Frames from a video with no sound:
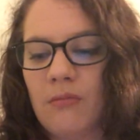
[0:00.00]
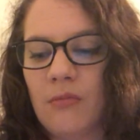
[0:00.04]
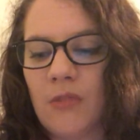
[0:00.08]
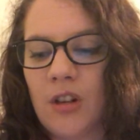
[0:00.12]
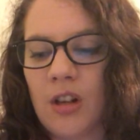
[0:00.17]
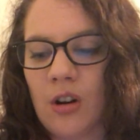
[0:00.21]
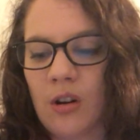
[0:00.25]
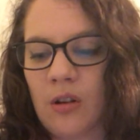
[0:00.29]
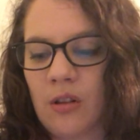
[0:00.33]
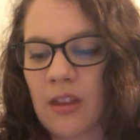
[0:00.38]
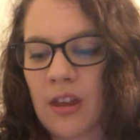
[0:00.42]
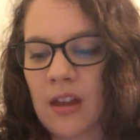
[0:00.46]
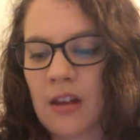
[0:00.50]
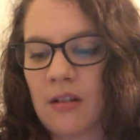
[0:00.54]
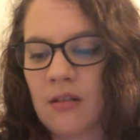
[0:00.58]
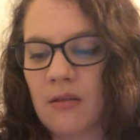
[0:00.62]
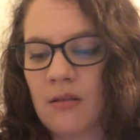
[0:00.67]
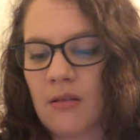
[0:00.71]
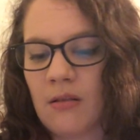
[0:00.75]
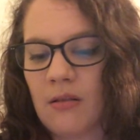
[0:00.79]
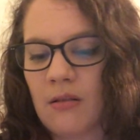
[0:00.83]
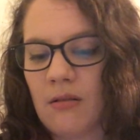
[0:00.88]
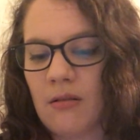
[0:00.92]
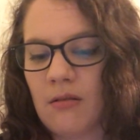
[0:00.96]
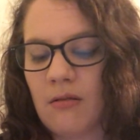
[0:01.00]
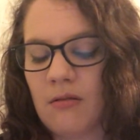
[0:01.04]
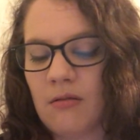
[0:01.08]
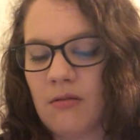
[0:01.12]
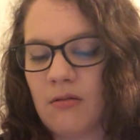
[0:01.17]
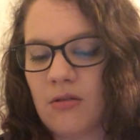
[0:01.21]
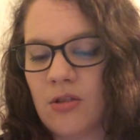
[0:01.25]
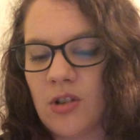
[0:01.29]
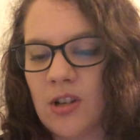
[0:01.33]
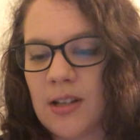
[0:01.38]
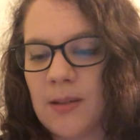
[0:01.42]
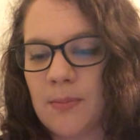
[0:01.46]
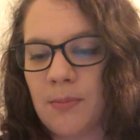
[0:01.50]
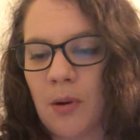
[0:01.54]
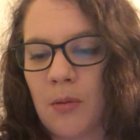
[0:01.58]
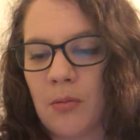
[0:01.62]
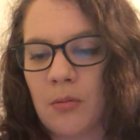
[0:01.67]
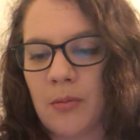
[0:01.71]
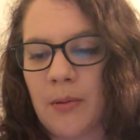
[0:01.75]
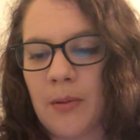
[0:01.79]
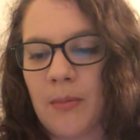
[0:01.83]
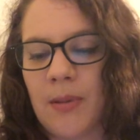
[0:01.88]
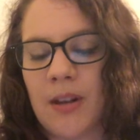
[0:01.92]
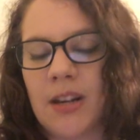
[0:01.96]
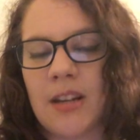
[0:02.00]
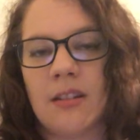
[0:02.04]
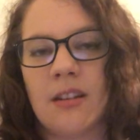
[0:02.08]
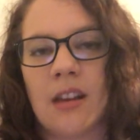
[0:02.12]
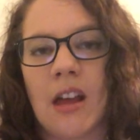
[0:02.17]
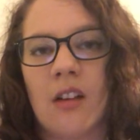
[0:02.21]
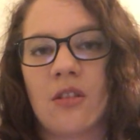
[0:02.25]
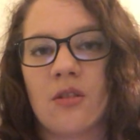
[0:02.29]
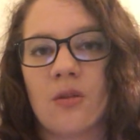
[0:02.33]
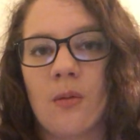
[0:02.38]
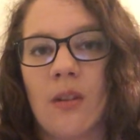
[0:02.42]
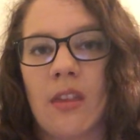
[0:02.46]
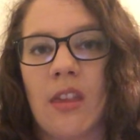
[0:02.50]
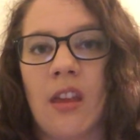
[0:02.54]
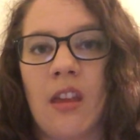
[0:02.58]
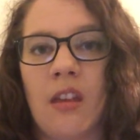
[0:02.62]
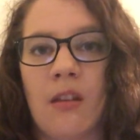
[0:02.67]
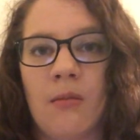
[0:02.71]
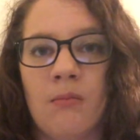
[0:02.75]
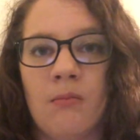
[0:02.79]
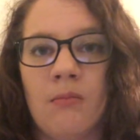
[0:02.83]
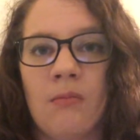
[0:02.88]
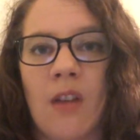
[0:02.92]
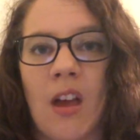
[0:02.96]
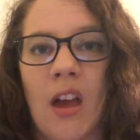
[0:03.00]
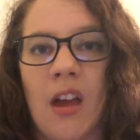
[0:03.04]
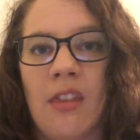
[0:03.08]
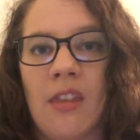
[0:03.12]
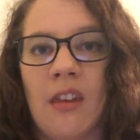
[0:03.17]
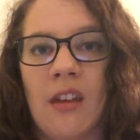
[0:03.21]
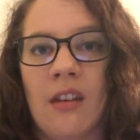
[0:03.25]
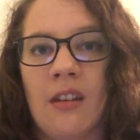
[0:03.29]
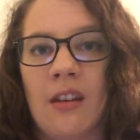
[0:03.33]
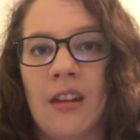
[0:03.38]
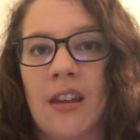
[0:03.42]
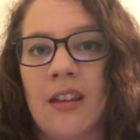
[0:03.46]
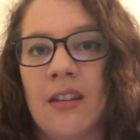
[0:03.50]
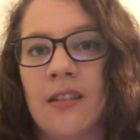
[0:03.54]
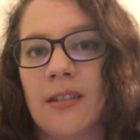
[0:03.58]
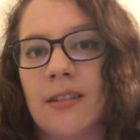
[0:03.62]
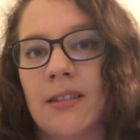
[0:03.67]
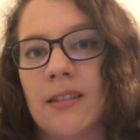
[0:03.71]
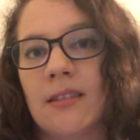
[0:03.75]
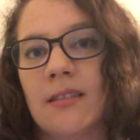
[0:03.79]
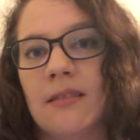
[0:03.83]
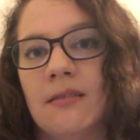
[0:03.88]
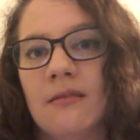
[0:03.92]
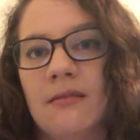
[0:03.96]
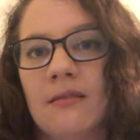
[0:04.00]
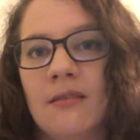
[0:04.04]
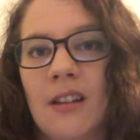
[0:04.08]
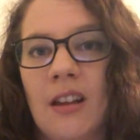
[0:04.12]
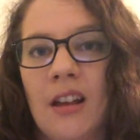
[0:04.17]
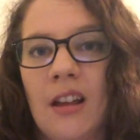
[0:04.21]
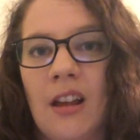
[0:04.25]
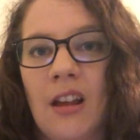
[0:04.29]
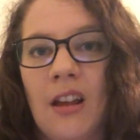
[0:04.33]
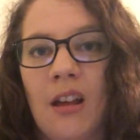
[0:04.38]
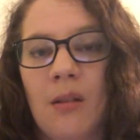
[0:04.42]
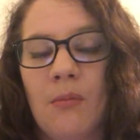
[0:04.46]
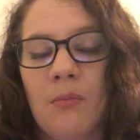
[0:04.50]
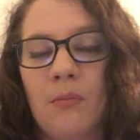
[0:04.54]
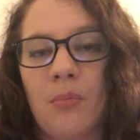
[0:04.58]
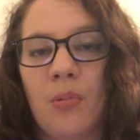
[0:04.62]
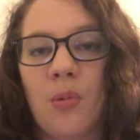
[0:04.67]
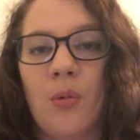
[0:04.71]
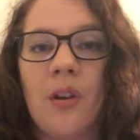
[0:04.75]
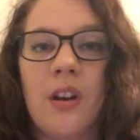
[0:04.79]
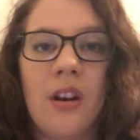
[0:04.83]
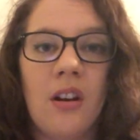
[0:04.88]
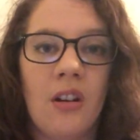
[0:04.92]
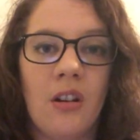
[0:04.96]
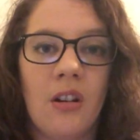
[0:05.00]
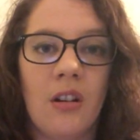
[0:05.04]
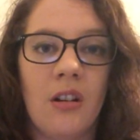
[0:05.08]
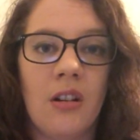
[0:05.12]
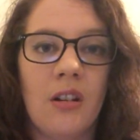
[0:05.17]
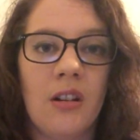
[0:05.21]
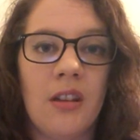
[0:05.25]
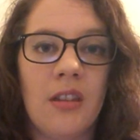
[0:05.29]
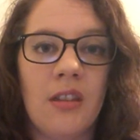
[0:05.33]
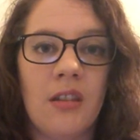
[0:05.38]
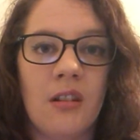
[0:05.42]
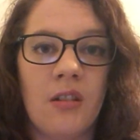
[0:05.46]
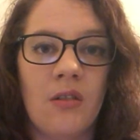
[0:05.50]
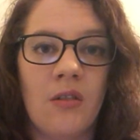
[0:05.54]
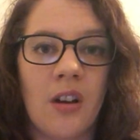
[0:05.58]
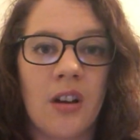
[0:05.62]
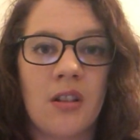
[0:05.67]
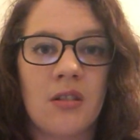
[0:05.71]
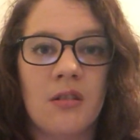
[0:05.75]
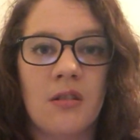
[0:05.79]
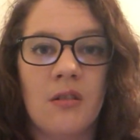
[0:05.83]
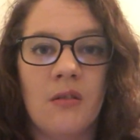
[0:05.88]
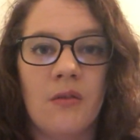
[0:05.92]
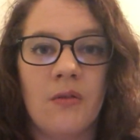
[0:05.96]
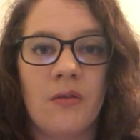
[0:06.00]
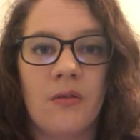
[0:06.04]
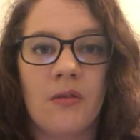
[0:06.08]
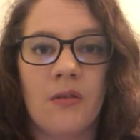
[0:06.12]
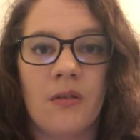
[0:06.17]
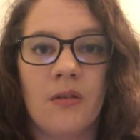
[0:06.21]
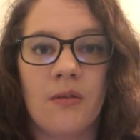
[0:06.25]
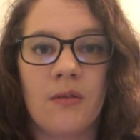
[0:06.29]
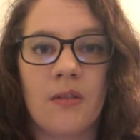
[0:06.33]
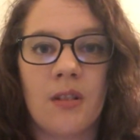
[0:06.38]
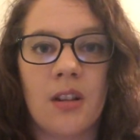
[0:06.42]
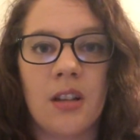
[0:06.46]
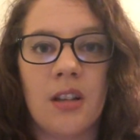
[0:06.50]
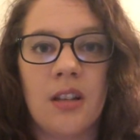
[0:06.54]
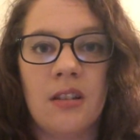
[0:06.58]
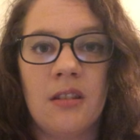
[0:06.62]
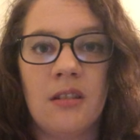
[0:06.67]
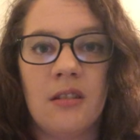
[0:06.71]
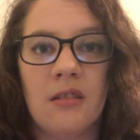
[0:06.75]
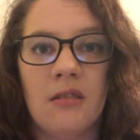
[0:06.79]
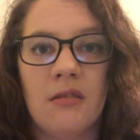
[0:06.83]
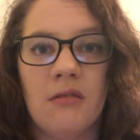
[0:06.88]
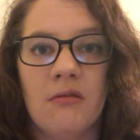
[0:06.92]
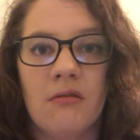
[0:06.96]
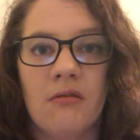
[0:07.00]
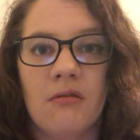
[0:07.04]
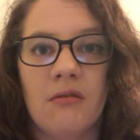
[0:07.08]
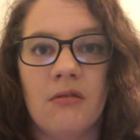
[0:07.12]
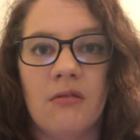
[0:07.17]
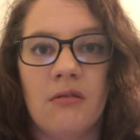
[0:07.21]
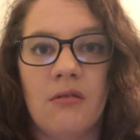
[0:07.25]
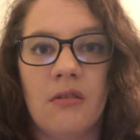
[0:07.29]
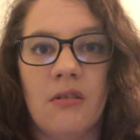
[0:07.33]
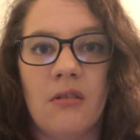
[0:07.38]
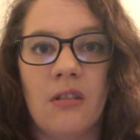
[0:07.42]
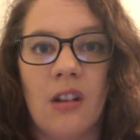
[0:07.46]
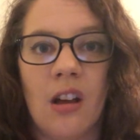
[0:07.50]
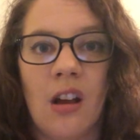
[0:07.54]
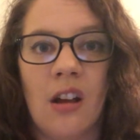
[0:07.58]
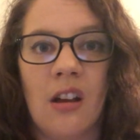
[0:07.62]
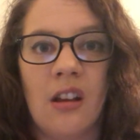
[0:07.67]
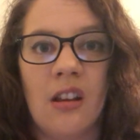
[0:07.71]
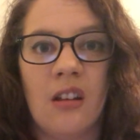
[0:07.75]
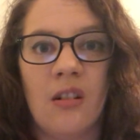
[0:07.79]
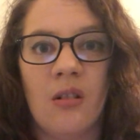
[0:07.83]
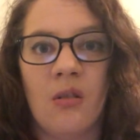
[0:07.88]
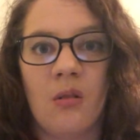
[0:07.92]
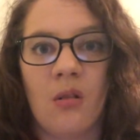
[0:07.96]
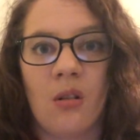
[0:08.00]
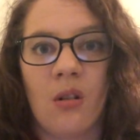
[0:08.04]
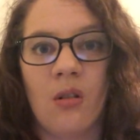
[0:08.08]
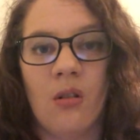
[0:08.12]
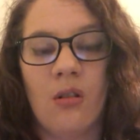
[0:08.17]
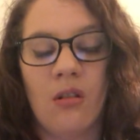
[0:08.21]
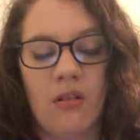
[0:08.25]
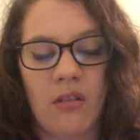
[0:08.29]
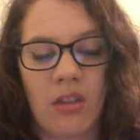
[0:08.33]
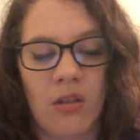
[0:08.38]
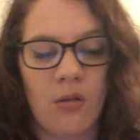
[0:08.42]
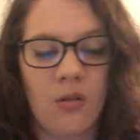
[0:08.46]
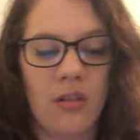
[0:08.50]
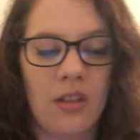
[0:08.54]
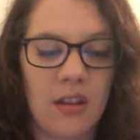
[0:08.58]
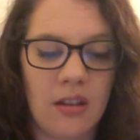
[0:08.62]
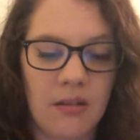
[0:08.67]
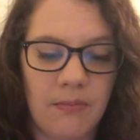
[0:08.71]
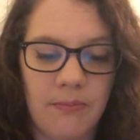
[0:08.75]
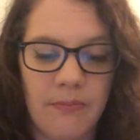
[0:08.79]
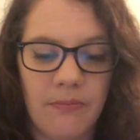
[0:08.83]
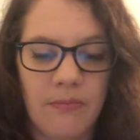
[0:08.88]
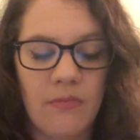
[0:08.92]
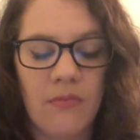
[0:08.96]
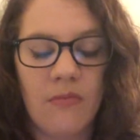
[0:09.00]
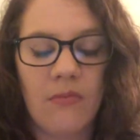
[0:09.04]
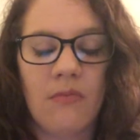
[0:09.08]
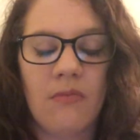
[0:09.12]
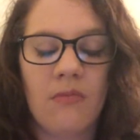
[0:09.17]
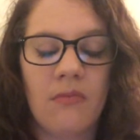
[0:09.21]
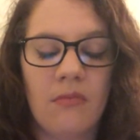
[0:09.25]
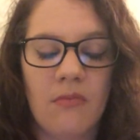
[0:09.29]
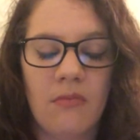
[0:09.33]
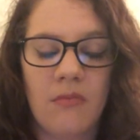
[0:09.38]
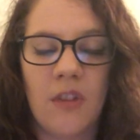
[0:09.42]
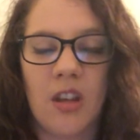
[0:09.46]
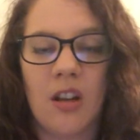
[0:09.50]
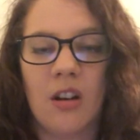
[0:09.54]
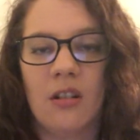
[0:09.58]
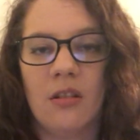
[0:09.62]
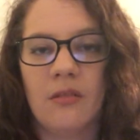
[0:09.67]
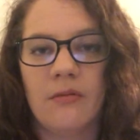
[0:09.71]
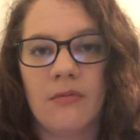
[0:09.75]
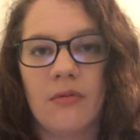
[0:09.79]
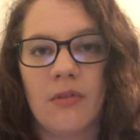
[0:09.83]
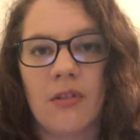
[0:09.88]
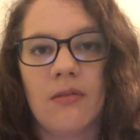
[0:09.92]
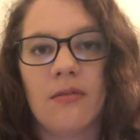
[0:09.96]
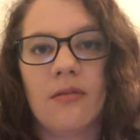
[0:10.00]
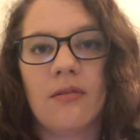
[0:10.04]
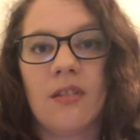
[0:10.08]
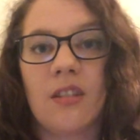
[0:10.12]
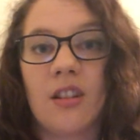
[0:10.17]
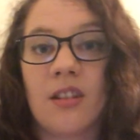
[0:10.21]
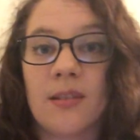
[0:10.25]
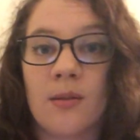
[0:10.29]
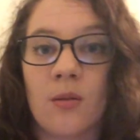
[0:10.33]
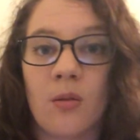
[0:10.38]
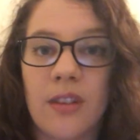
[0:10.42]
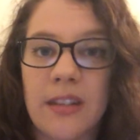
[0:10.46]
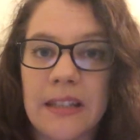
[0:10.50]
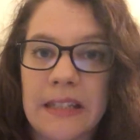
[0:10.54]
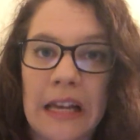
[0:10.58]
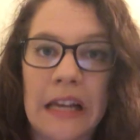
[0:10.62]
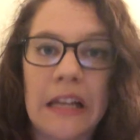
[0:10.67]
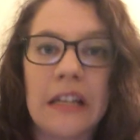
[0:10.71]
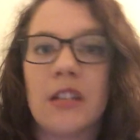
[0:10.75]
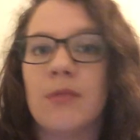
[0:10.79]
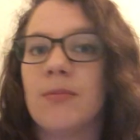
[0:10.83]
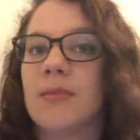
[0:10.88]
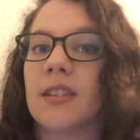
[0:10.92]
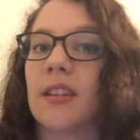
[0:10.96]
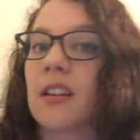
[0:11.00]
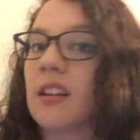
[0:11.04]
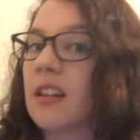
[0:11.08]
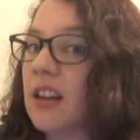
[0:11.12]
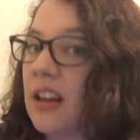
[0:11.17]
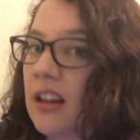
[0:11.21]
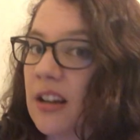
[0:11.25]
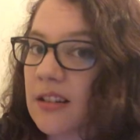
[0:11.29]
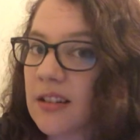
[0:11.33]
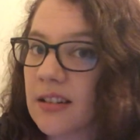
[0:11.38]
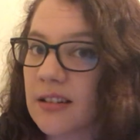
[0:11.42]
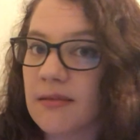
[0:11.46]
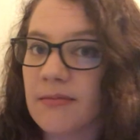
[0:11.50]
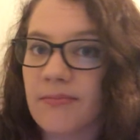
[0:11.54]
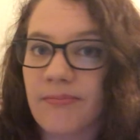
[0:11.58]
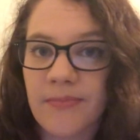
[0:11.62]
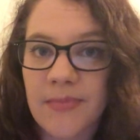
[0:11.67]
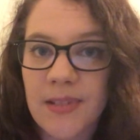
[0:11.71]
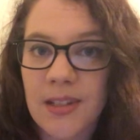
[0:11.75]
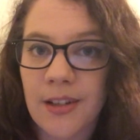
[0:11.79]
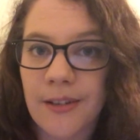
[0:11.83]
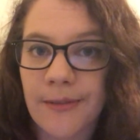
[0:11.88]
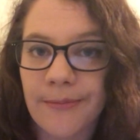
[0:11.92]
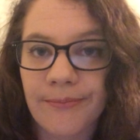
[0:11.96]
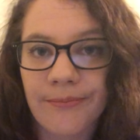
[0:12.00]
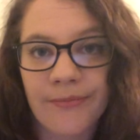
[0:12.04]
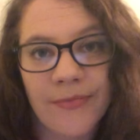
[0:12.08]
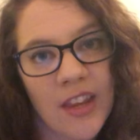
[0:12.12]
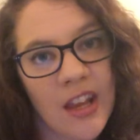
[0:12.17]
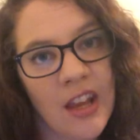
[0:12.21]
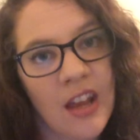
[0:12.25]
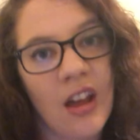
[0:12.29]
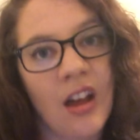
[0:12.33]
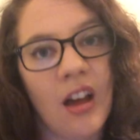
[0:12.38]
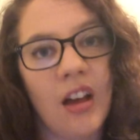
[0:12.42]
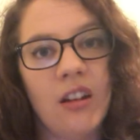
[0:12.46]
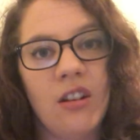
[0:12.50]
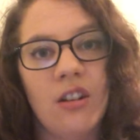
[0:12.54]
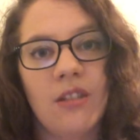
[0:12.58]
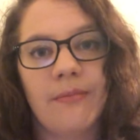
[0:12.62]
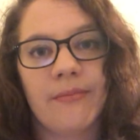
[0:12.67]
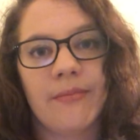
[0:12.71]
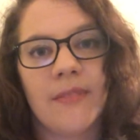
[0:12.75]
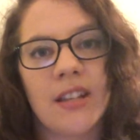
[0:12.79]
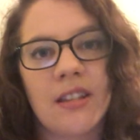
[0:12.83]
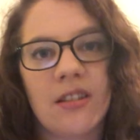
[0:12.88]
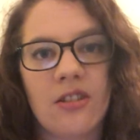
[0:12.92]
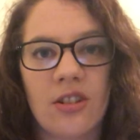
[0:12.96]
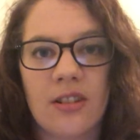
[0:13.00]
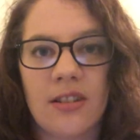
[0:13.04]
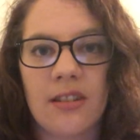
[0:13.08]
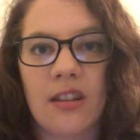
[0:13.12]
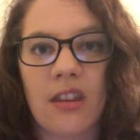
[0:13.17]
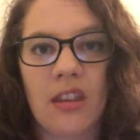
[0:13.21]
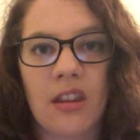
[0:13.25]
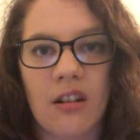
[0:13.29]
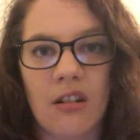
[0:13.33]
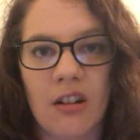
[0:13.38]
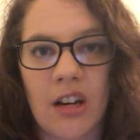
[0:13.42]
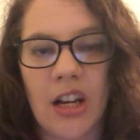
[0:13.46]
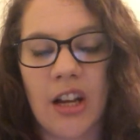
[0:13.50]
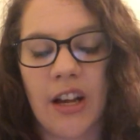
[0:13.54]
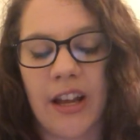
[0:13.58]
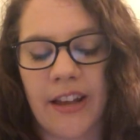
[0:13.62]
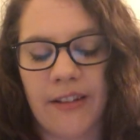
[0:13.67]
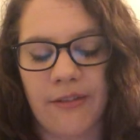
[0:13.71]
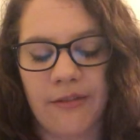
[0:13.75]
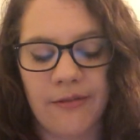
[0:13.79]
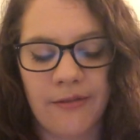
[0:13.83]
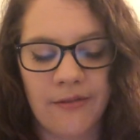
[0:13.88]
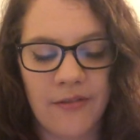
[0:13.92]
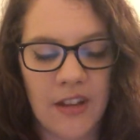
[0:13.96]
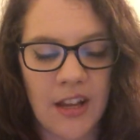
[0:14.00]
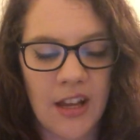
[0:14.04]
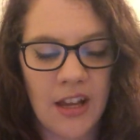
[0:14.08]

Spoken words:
You know, that she's probably been in touch with him, and then he's pointed her in the direction of Clint and in Hong Kong through the, you know, because all the sanctums are connected. So, I don't know, that's just a theory I have.